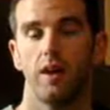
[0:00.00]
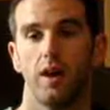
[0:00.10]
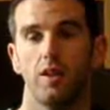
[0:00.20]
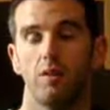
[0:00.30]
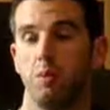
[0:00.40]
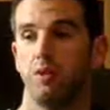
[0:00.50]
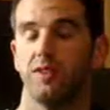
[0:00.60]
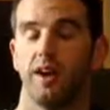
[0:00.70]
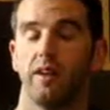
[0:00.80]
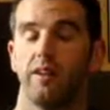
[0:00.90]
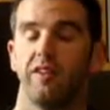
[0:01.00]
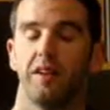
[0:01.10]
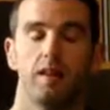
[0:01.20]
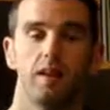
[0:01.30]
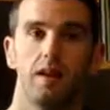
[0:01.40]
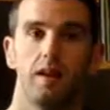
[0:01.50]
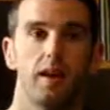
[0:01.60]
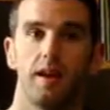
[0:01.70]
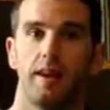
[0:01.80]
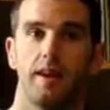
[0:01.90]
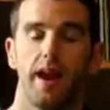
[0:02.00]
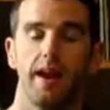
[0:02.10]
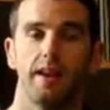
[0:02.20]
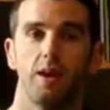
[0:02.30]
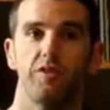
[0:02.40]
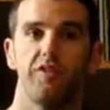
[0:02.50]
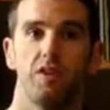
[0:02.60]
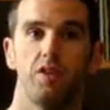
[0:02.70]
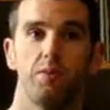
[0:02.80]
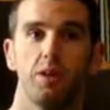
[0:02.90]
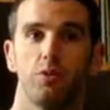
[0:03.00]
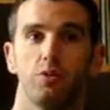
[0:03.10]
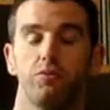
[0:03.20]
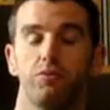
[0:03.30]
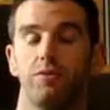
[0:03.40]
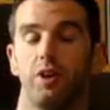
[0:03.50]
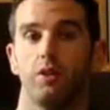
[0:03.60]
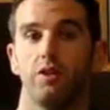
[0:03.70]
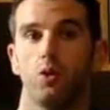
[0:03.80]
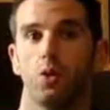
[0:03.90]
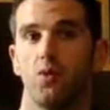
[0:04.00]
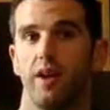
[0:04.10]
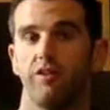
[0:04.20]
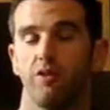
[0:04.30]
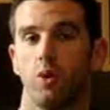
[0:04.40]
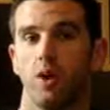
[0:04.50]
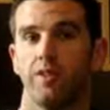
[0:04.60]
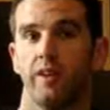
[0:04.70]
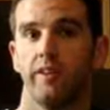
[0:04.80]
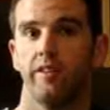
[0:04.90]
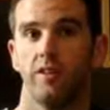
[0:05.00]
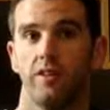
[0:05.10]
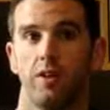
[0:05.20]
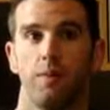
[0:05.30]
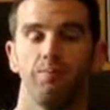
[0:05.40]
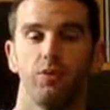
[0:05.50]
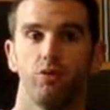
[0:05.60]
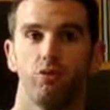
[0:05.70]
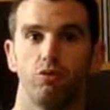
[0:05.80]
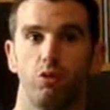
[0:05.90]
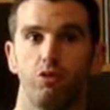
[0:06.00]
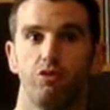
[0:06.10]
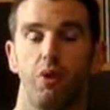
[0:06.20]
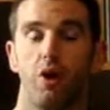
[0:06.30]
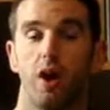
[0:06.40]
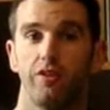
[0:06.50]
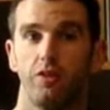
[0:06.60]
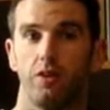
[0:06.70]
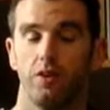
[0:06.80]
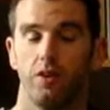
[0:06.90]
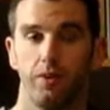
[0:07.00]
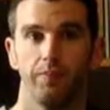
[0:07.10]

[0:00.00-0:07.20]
The people at Titleist say that 99% of the people who fail the overhead squat test lose posture,